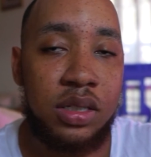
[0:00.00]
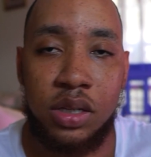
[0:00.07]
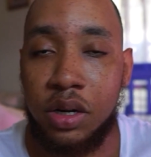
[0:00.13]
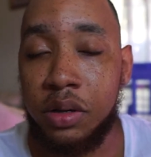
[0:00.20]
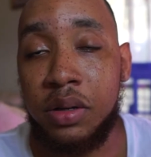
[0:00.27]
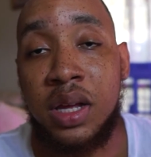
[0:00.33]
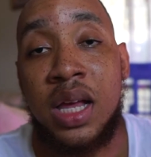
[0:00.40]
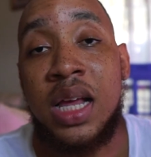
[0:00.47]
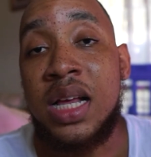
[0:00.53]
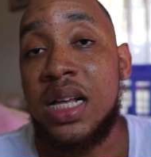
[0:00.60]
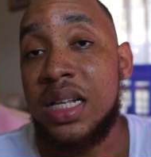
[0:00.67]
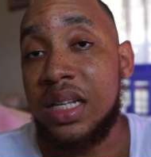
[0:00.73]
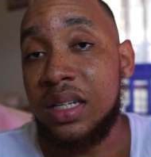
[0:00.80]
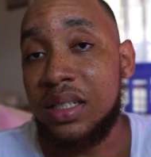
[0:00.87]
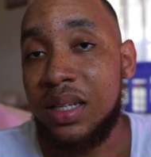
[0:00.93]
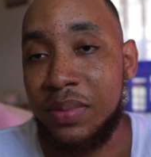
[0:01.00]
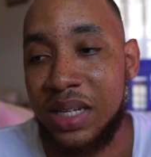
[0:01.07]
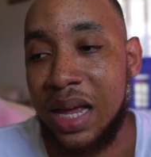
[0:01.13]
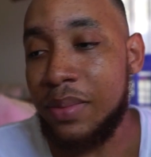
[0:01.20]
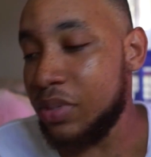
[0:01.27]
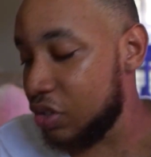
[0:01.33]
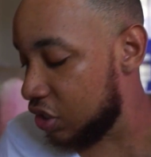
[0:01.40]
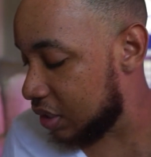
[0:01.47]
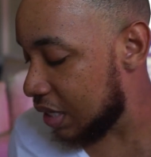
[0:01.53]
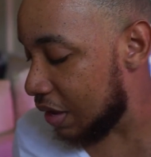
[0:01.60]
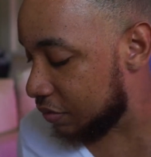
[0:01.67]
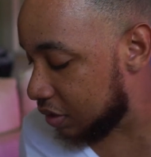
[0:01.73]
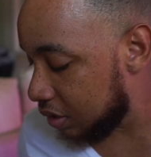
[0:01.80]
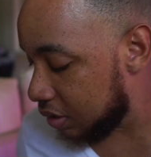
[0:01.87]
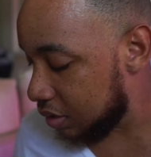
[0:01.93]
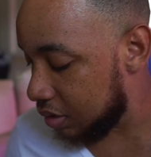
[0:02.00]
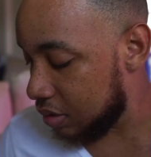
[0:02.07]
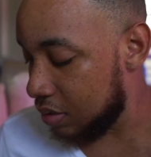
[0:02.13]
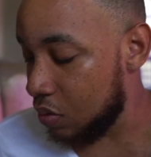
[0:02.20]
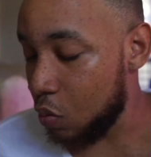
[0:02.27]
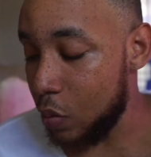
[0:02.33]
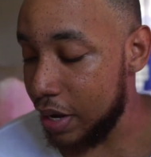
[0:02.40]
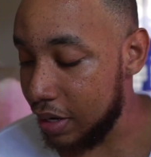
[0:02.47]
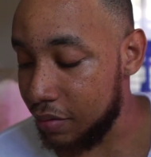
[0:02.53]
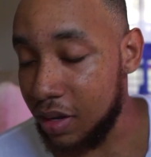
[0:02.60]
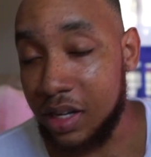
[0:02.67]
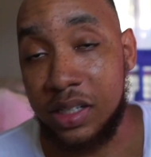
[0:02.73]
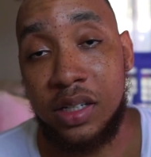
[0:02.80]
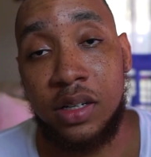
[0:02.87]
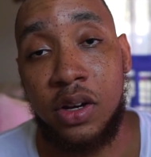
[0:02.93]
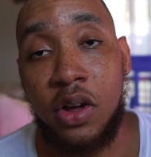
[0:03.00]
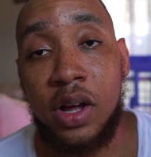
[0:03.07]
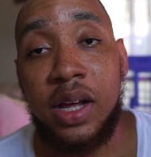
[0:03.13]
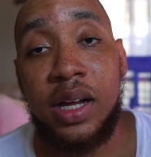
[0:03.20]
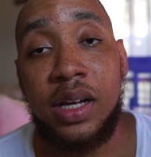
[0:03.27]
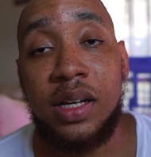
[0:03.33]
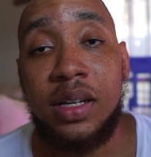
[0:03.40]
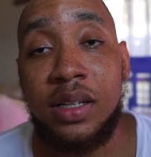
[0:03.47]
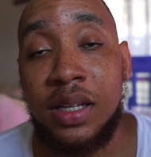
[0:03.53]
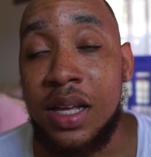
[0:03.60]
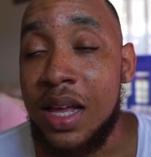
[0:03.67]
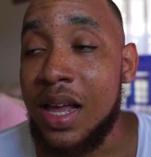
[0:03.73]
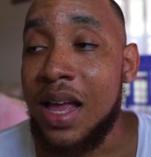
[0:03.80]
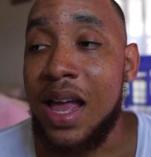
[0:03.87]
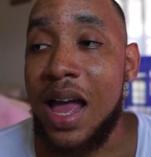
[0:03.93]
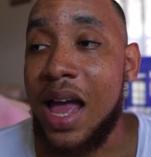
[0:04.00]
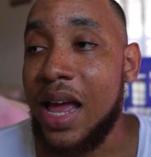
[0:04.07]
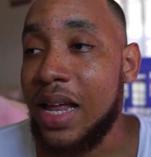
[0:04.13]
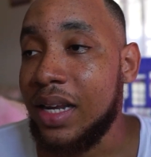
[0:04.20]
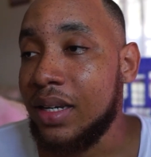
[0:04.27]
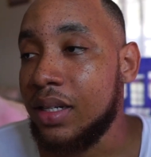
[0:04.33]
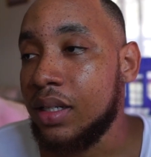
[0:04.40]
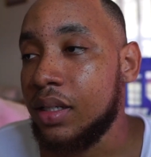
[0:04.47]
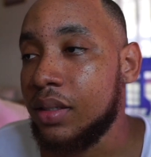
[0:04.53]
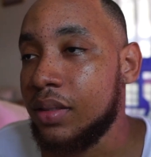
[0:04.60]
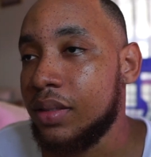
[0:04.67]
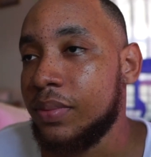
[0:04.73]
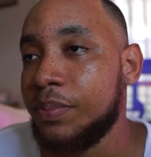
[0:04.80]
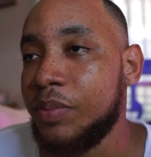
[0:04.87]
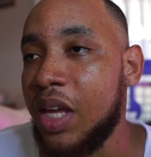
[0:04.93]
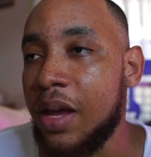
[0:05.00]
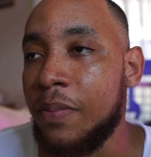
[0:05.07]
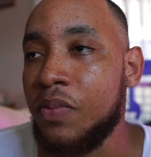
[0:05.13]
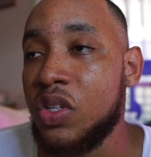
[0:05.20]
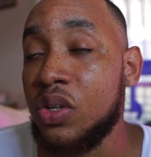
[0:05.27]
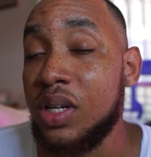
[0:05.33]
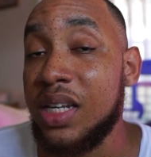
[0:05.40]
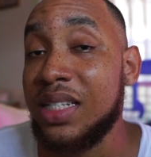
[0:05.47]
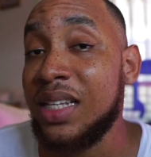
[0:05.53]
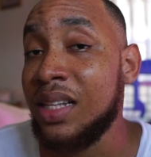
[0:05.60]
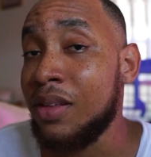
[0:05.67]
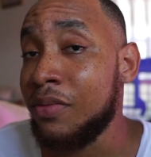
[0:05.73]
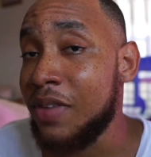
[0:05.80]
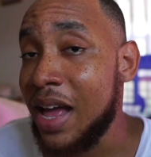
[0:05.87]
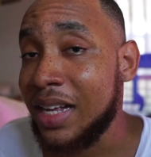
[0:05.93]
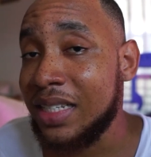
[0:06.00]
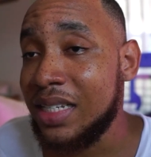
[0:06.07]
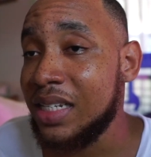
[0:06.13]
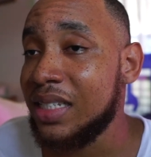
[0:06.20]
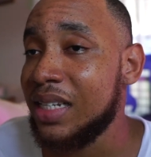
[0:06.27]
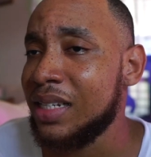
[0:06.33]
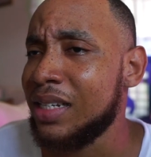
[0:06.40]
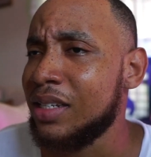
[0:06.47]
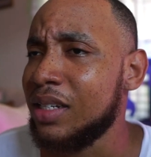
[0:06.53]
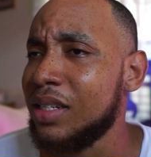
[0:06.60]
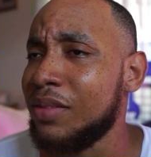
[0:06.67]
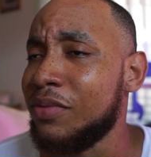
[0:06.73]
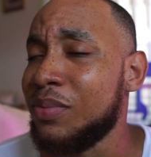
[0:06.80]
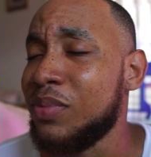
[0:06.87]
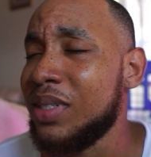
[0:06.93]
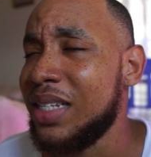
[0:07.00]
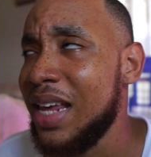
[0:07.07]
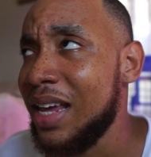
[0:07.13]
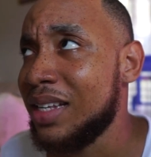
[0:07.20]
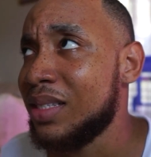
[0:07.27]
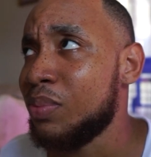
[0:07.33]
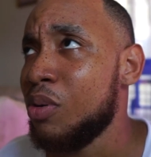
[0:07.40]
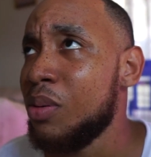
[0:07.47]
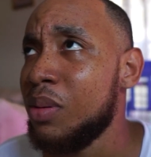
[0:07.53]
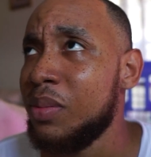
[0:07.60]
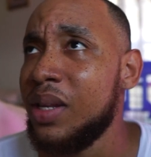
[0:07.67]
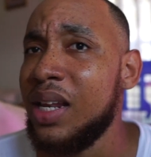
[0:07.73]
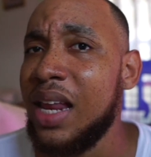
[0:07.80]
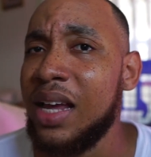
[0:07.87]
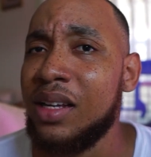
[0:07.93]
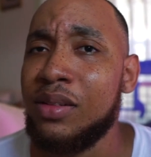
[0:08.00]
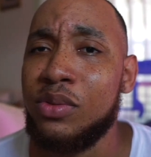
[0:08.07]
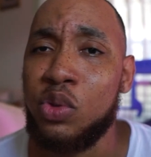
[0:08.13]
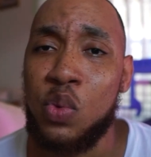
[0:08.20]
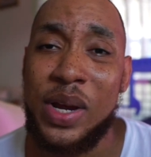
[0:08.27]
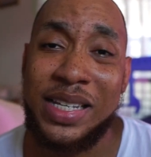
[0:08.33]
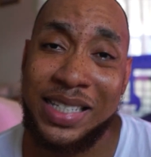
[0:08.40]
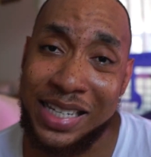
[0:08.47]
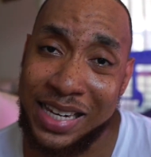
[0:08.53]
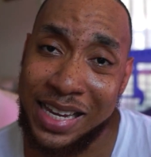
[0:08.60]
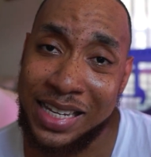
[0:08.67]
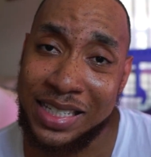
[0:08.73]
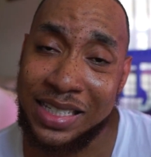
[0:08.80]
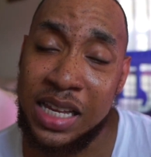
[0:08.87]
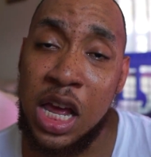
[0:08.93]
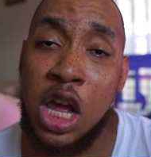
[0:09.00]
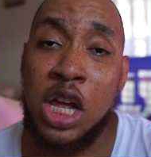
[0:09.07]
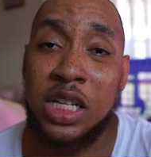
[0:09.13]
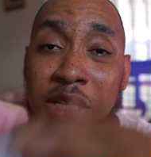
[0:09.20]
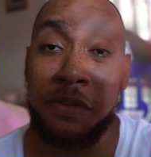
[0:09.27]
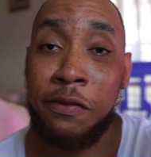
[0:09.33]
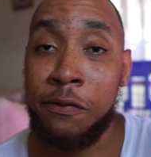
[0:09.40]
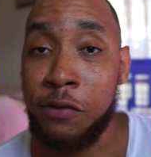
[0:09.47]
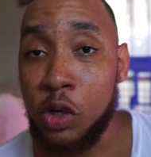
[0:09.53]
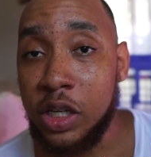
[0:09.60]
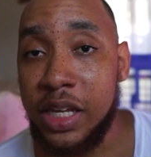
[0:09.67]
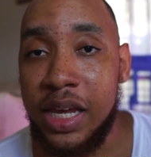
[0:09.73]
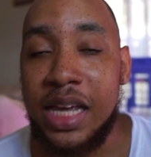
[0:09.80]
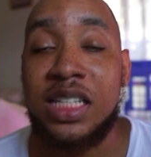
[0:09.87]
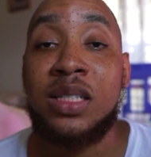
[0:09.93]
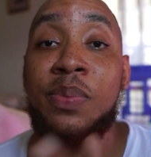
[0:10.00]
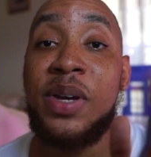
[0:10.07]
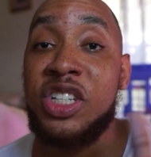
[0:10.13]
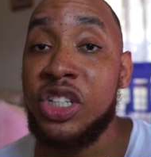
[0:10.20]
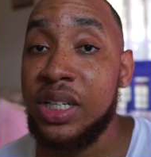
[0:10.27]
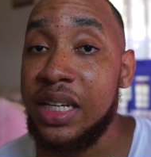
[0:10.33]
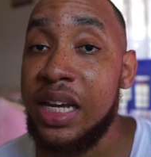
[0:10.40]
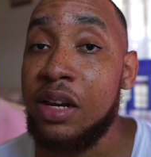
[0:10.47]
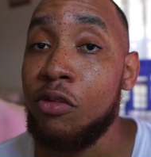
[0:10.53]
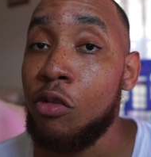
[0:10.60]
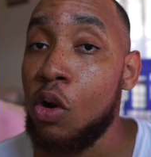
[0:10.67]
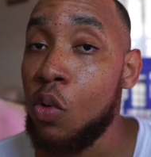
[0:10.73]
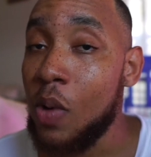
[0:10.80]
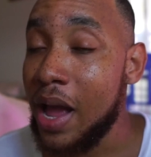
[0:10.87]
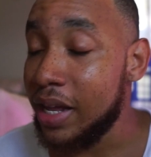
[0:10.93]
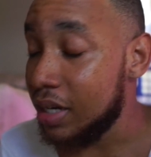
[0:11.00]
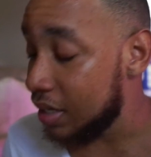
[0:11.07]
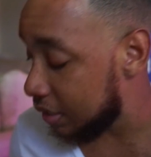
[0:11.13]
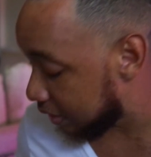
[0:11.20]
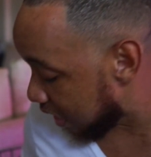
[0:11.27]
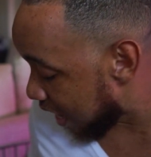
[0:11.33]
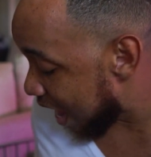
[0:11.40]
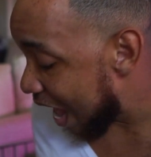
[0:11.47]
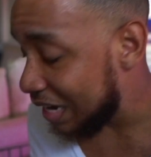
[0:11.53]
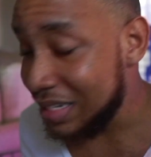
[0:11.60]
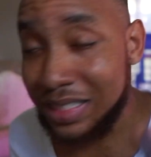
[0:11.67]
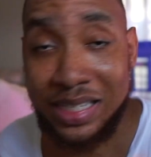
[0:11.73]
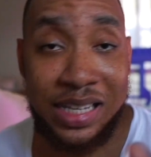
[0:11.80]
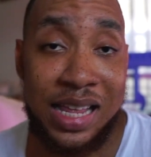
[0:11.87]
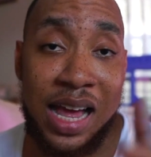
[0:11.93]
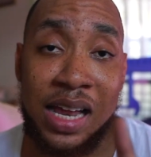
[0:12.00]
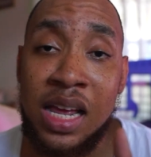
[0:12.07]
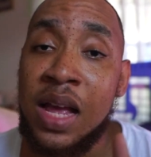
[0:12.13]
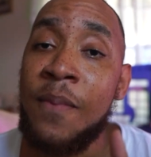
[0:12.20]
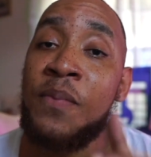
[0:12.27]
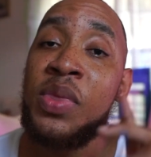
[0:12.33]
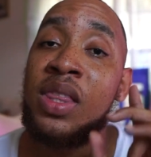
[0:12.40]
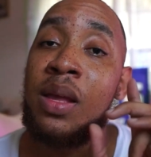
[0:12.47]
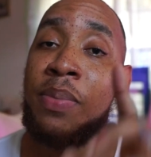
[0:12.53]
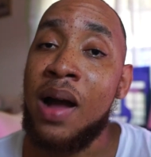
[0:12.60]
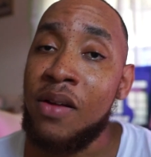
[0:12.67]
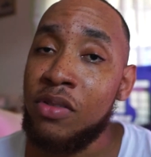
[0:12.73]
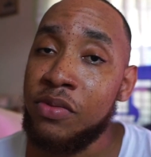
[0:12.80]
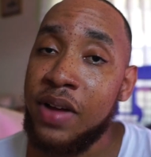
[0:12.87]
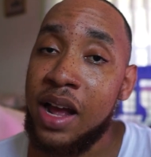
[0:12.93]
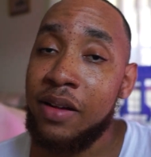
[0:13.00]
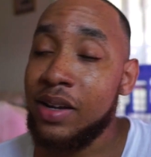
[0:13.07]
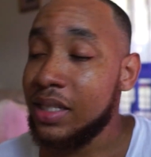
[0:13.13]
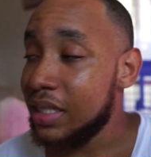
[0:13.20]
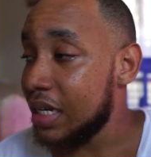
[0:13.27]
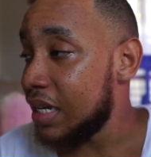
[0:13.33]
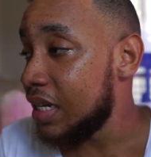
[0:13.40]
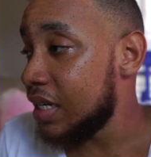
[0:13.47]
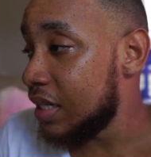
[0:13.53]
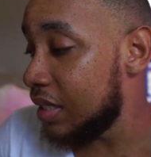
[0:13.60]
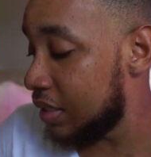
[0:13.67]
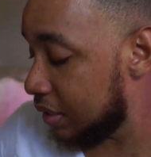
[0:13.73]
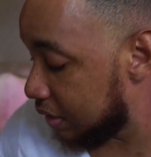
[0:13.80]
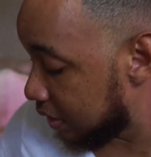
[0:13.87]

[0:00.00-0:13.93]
you know, sometimes you just have to wait a little longer. And, yeah. So they say the vaccine takes probably like 20 days to fully, especially in Rottweilers. I didn't see that. The parvovirus is...